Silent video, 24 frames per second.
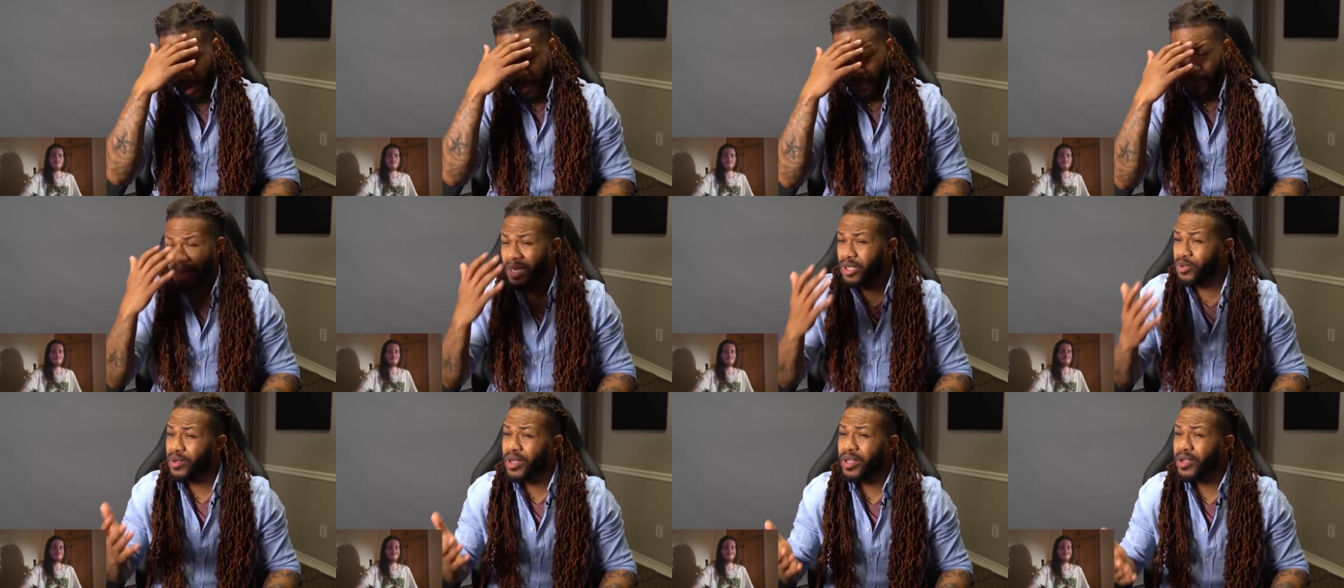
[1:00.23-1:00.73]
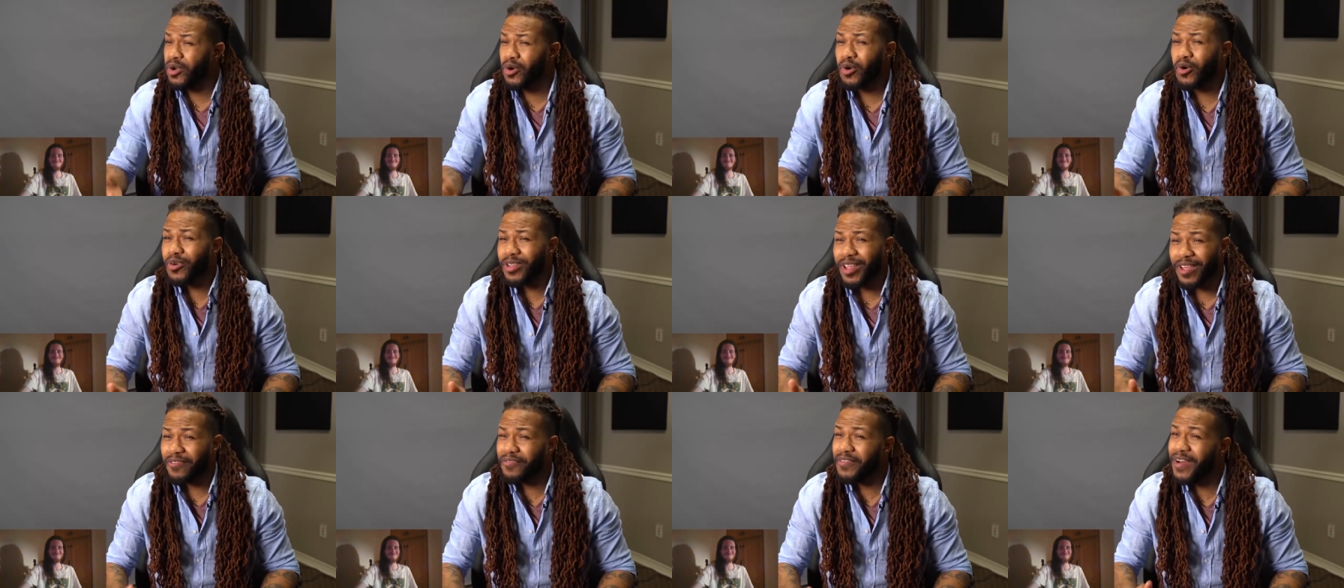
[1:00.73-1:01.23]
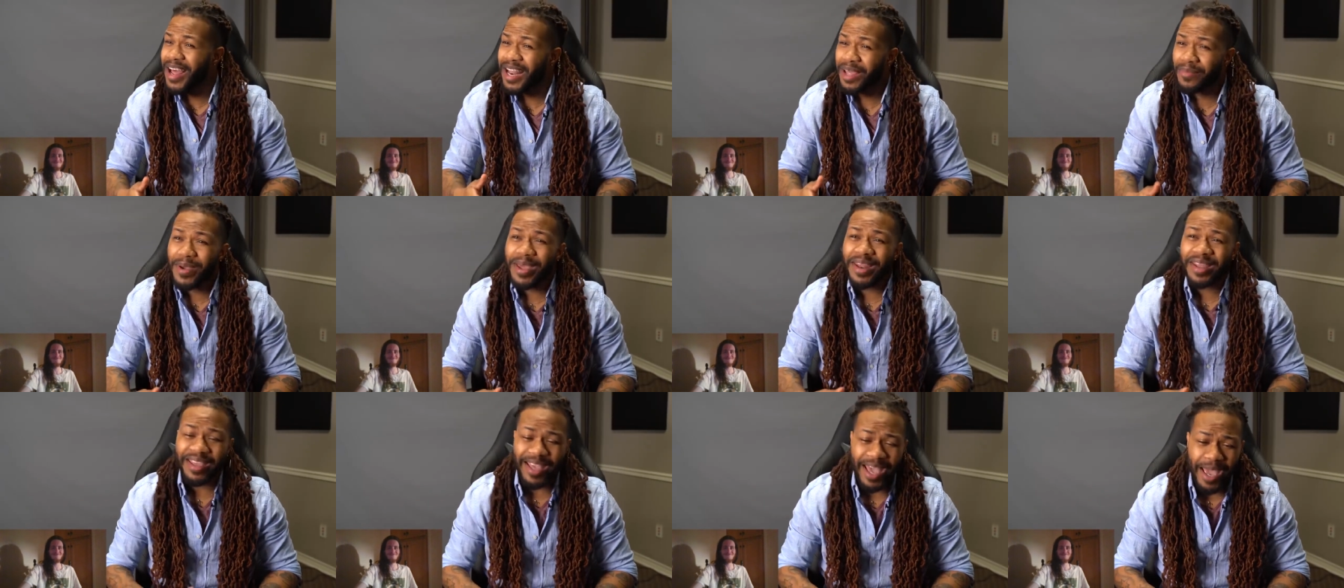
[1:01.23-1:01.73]
Man, it's really cool. They finally
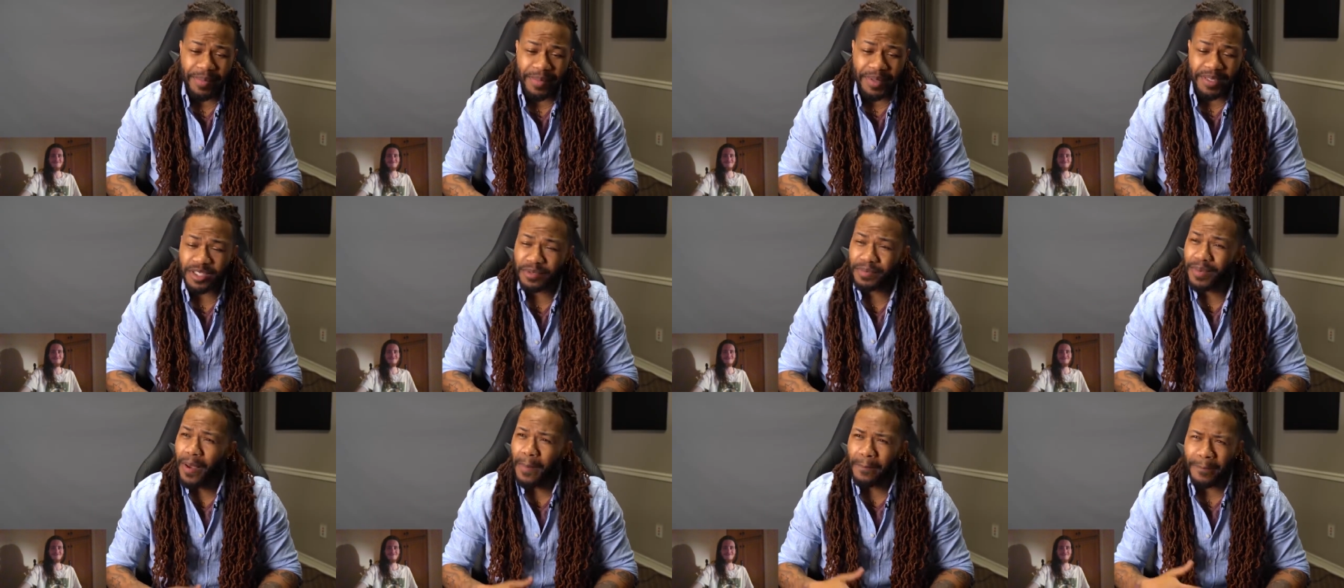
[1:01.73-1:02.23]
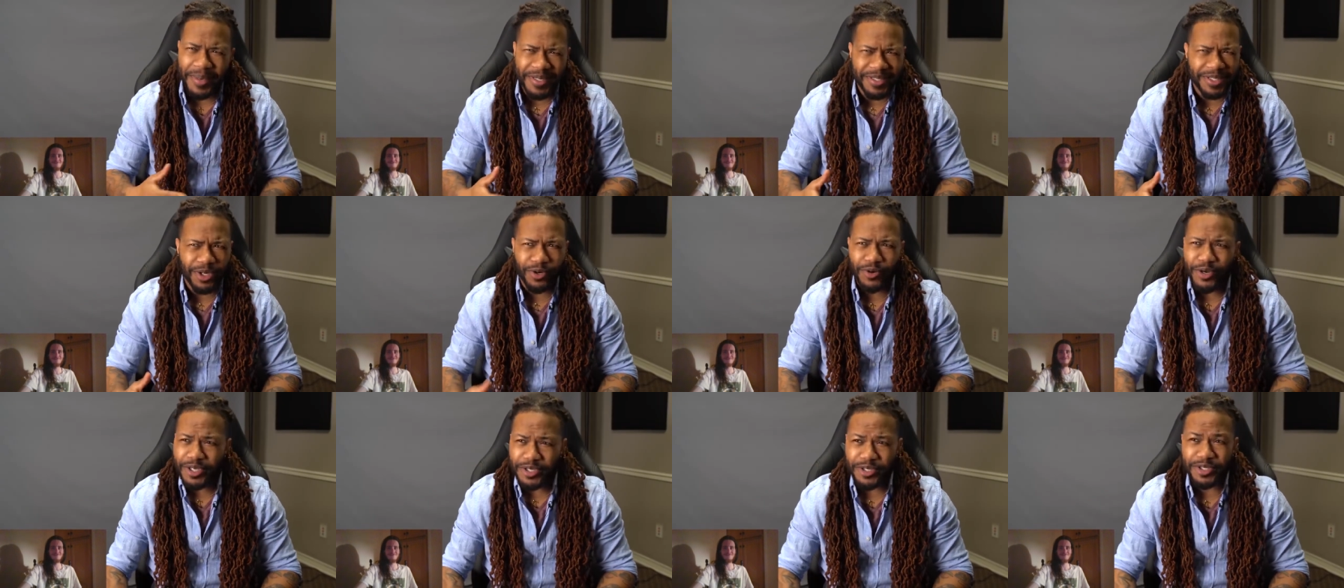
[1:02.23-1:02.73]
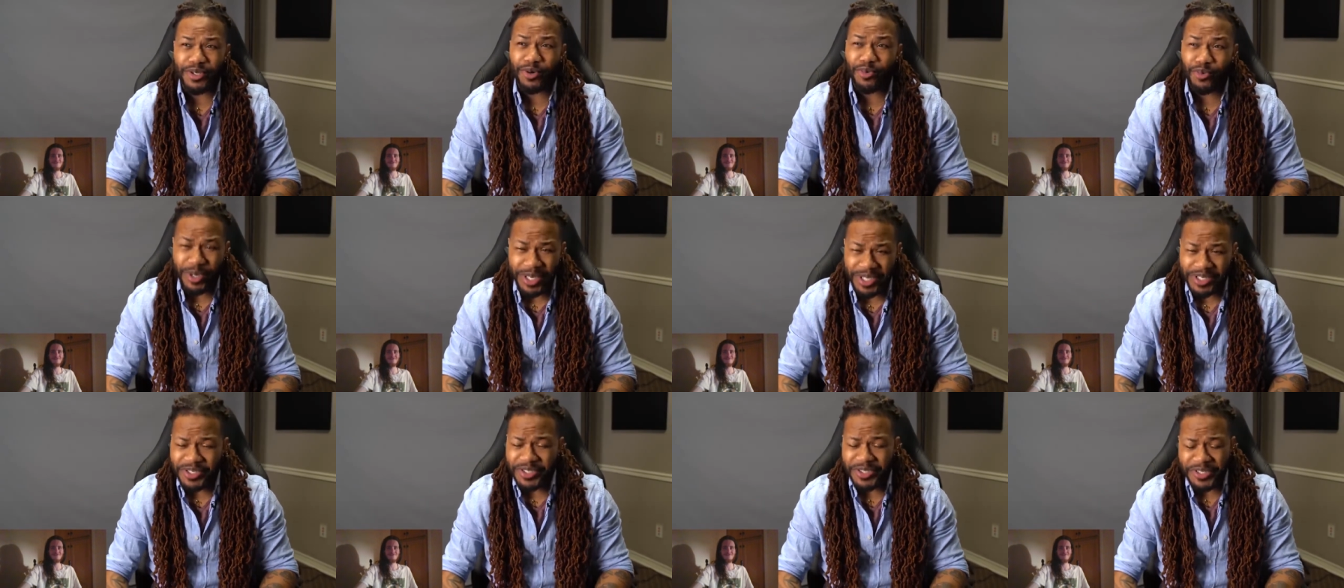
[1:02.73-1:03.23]
made a game that's about Mr. creatures and
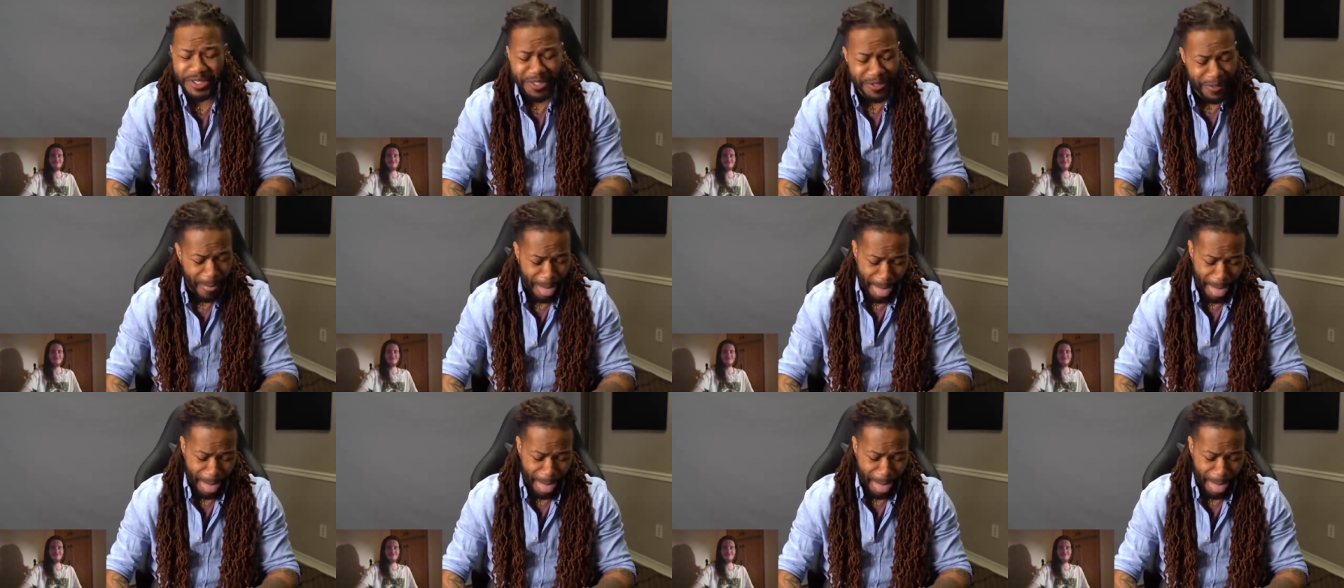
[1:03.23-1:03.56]
wizards.